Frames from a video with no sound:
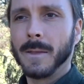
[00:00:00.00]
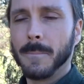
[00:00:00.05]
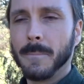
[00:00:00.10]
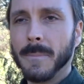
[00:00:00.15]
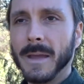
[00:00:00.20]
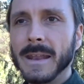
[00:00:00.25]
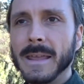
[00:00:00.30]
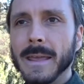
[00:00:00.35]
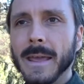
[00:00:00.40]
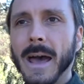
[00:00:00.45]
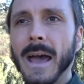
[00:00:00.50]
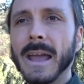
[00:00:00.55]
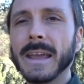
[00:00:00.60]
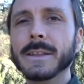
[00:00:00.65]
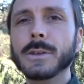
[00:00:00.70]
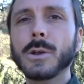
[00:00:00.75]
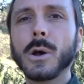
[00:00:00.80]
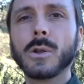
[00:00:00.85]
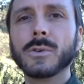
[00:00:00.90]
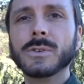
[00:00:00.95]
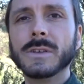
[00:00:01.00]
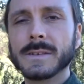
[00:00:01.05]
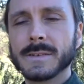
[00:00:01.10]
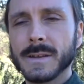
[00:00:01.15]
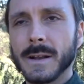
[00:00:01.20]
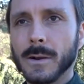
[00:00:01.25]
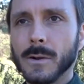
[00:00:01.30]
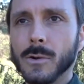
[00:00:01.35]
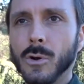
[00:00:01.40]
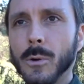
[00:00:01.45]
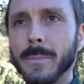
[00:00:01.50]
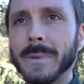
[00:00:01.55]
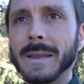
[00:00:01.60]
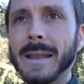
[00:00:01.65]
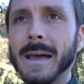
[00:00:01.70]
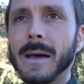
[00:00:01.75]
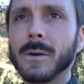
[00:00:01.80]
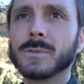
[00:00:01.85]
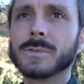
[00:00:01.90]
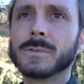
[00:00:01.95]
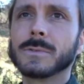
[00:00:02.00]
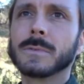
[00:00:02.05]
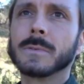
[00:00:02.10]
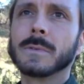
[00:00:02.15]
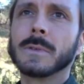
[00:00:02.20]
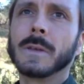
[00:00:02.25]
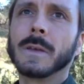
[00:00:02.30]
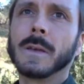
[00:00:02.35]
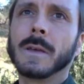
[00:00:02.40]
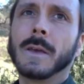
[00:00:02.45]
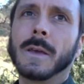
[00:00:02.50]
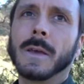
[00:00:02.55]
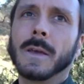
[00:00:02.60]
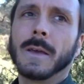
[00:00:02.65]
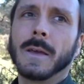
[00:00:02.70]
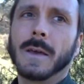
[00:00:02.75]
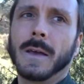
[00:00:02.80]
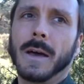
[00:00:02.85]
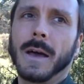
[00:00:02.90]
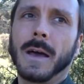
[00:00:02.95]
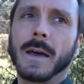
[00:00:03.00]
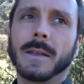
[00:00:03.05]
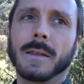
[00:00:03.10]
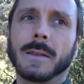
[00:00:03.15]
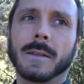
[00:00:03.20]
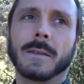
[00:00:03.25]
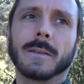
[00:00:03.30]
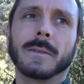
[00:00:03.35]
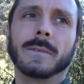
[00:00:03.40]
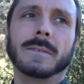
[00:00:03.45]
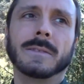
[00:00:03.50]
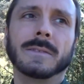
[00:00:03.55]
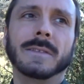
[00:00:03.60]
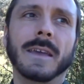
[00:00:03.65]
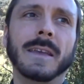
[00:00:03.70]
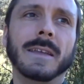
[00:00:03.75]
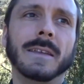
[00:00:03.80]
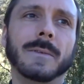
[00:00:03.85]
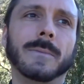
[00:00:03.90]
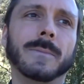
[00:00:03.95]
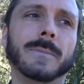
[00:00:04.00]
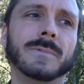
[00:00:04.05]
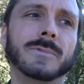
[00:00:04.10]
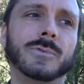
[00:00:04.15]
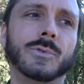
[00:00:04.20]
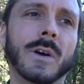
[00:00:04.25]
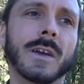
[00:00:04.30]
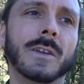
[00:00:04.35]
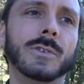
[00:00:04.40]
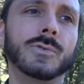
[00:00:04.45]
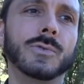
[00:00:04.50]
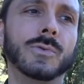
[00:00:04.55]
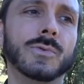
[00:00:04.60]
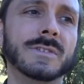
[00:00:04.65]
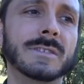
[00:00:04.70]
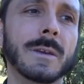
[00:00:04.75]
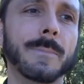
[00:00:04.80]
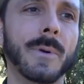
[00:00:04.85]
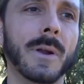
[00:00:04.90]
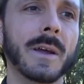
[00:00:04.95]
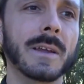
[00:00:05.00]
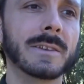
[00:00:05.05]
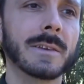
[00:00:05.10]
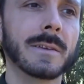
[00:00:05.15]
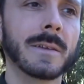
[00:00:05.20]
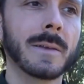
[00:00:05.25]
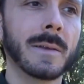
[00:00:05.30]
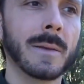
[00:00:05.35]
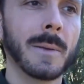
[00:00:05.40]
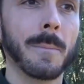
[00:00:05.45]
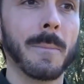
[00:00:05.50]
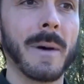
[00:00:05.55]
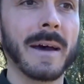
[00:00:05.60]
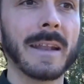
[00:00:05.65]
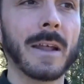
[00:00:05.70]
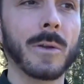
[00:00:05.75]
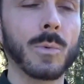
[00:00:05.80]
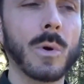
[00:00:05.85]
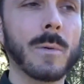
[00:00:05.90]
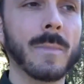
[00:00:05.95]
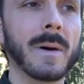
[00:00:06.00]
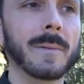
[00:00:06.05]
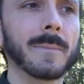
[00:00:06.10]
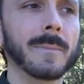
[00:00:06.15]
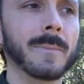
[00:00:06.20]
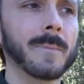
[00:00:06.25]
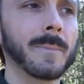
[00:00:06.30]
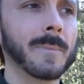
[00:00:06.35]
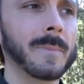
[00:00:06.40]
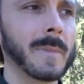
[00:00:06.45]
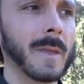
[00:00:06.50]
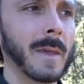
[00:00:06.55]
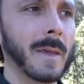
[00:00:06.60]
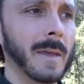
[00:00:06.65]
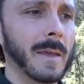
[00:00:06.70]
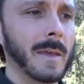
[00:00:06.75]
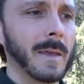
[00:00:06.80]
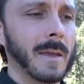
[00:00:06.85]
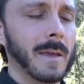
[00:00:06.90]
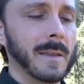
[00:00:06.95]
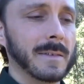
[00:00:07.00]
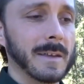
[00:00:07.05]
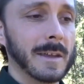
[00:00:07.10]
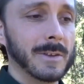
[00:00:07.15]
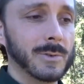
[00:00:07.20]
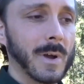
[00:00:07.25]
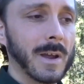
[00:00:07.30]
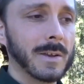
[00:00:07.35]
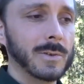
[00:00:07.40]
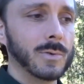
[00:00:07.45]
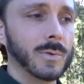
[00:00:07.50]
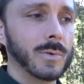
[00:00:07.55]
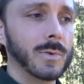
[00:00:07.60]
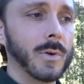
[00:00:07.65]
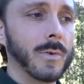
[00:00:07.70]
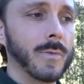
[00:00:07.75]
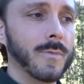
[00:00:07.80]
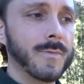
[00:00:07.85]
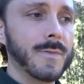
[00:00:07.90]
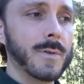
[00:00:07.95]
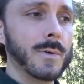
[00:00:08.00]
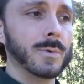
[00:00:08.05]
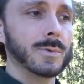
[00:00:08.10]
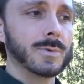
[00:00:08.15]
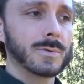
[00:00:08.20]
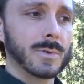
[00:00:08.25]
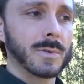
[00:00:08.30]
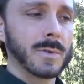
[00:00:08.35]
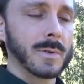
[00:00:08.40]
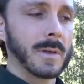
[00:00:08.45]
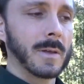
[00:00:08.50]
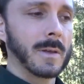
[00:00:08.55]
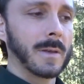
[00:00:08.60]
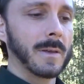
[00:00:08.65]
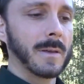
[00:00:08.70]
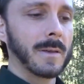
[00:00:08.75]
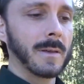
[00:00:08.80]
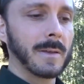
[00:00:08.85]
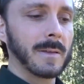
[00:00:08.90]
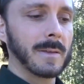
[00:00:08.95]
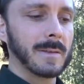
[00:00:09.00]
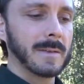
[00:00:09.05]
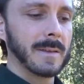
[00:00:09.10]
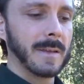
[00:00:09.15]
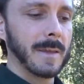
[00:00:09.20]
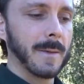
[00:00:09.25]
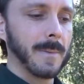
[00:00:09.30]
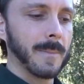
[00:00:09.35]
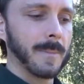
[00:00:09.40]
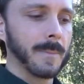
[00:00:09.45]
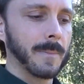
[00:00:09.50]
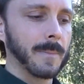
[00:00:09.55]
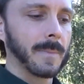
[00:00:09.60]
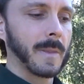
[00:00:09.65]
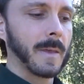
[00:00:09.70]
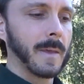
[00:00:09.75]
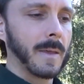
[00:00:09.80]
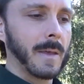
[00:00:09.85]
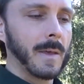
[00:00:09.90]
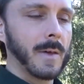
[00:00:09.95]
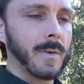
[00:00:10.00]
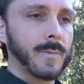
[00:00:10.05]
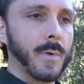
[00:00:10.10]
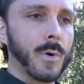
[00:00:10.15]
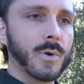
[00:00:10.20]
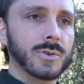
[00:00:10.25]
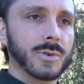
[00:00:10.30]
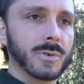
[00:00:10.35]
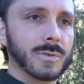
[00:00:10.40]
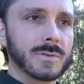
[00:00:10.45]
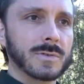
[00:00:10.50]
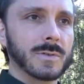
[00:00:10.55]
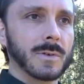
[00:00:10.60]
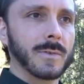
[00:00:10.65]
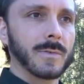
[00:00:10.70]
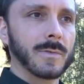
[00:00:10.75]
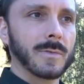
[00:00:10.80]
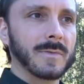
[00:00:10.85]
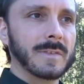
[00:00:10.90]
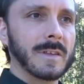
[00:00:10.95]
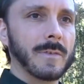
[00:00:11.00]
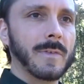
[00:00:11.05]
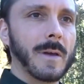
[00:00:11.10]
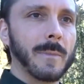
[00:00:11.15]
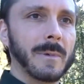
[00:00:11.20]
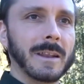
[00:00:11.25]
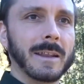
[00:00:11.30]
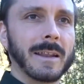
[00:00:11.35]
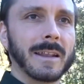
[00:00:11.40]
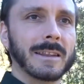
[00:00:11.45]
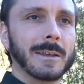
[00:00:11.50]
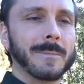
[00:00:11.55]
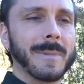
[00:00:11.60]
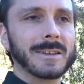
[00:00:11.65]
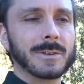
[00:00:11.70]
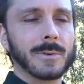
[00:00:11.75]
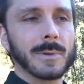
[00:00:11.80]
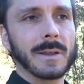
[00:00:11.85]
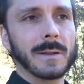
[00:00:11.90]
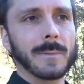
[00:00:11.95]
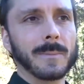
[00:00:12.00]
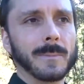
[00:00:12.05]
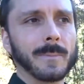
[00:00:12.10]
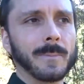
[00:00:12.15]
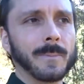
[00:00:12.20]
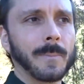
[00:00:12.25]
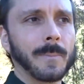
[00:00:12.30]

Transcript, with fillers: many ideologies are coming out and they try to separate man and woman. They try to confuse the functions of the feminine and the masculine.